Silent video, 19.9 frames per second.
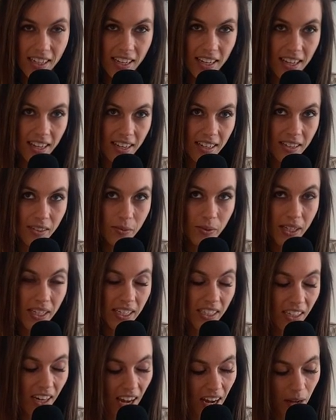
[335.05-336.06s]
and we
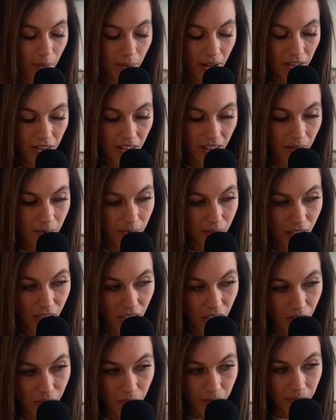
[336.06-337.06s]
can talk about them
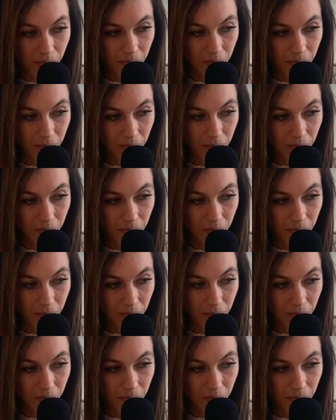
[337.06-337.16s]
too.